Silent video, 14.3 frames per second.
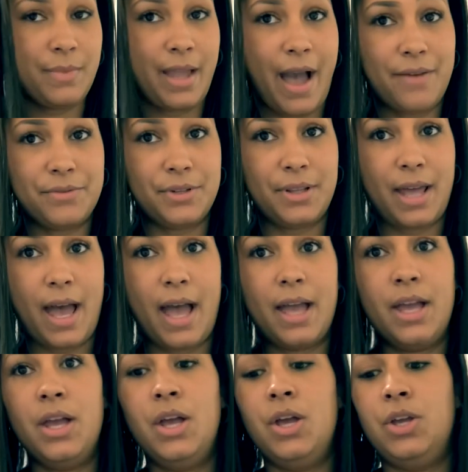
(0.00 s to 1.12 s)
After that,
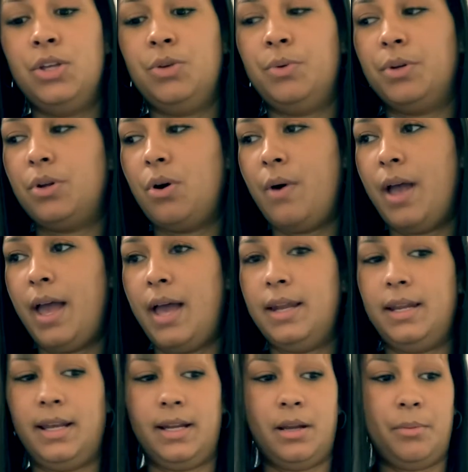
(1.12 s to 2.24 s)
you would go
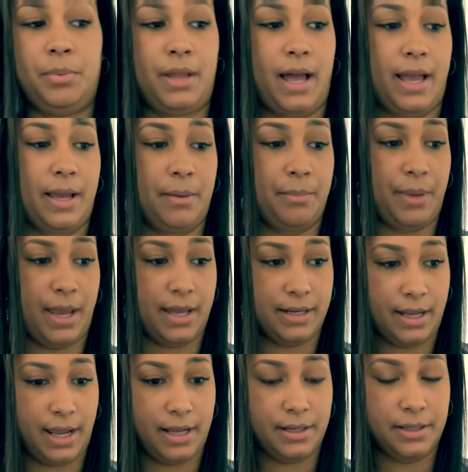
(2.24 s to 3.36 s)
ahead and apply a
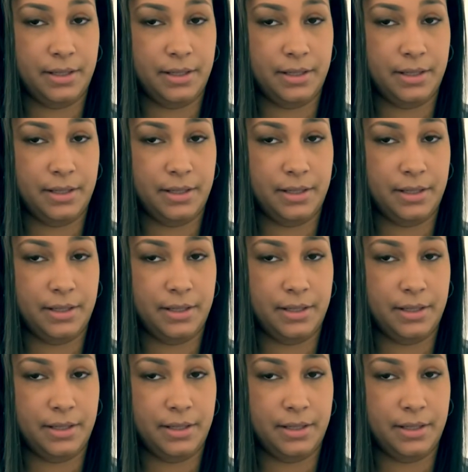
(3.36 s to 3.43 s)
Band-Aid.